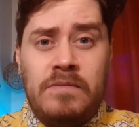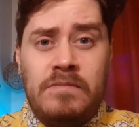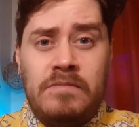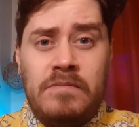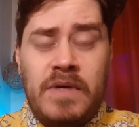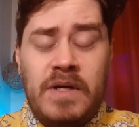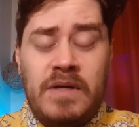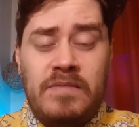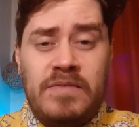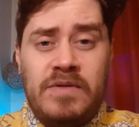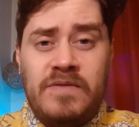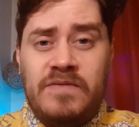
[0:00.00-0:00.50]

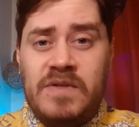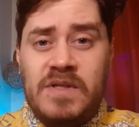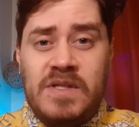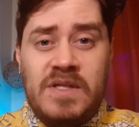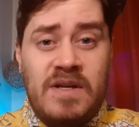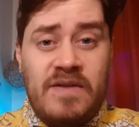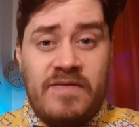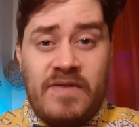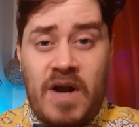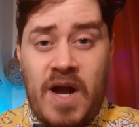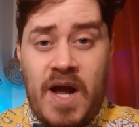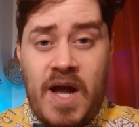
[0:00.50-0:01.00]
Maybe you've just
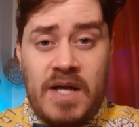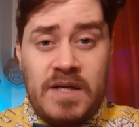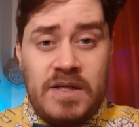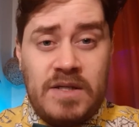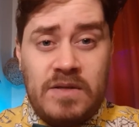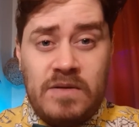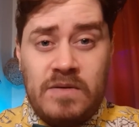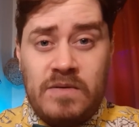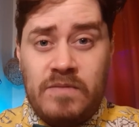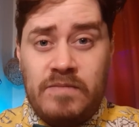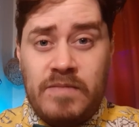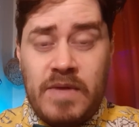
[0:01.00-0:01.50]
never had
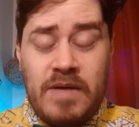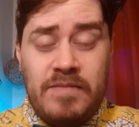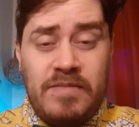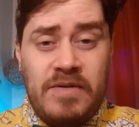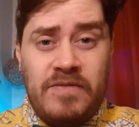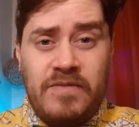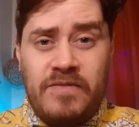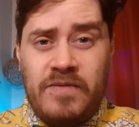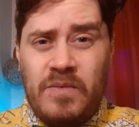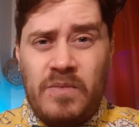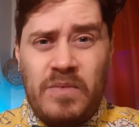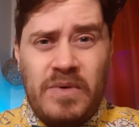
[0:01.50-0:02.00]
to. Maybe
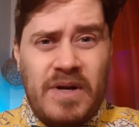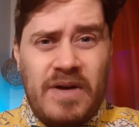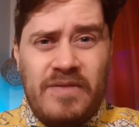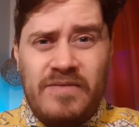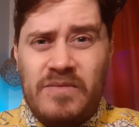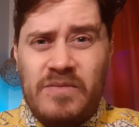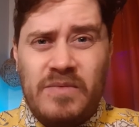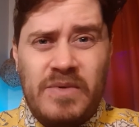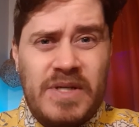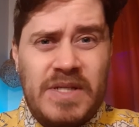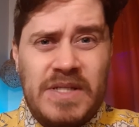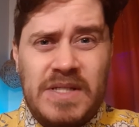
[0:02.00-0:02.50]
for whatever
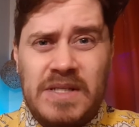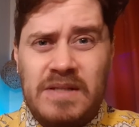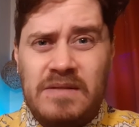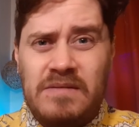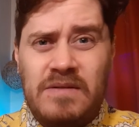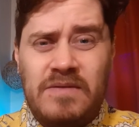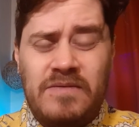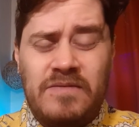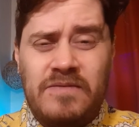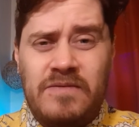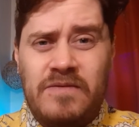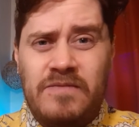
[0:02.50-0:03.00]

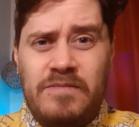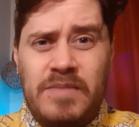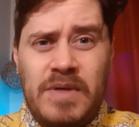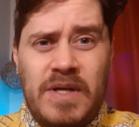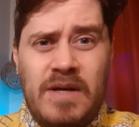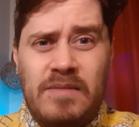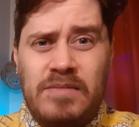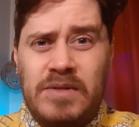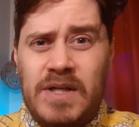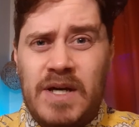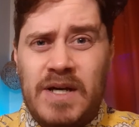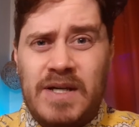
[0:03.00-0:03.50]
reason you've been
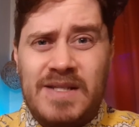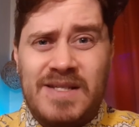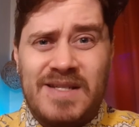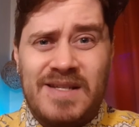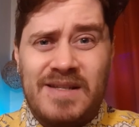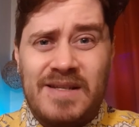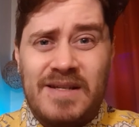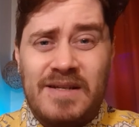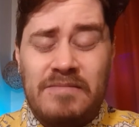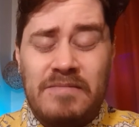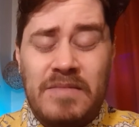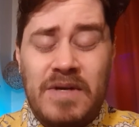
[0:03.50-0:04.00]
able to isolate.